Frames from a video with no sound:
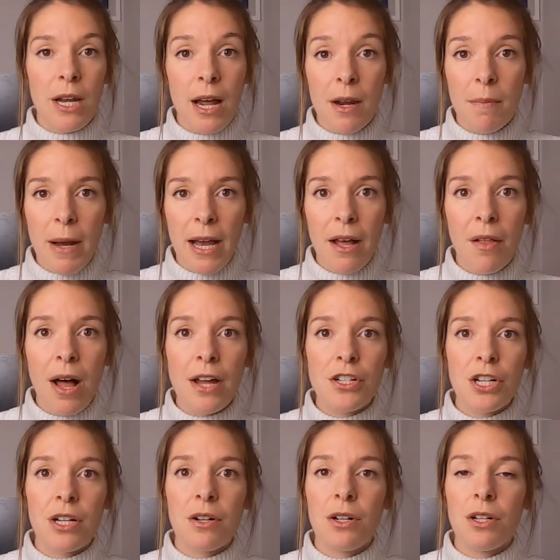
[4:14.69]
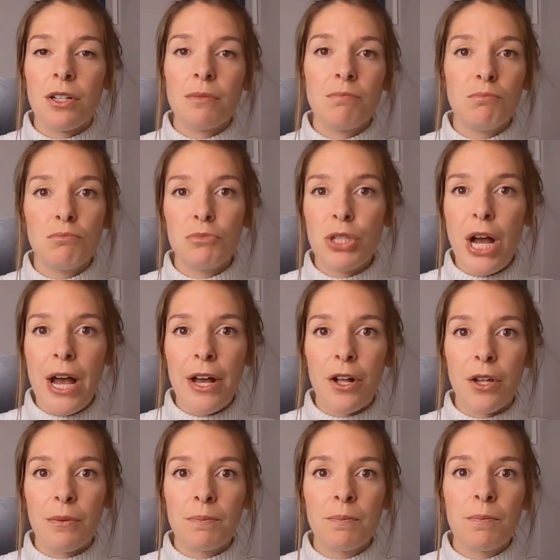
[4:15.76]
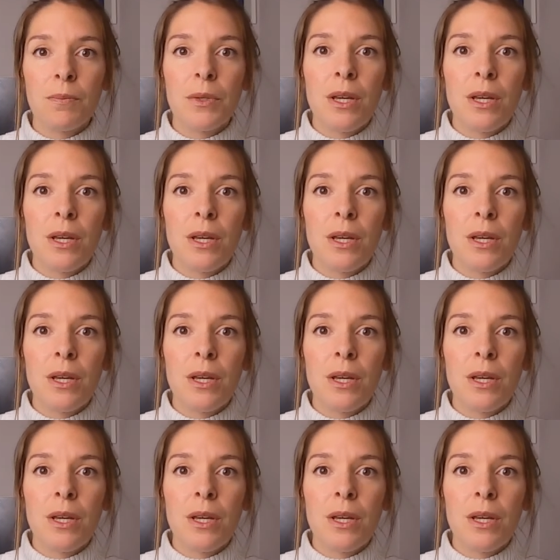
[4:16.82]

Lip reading: not a biological child,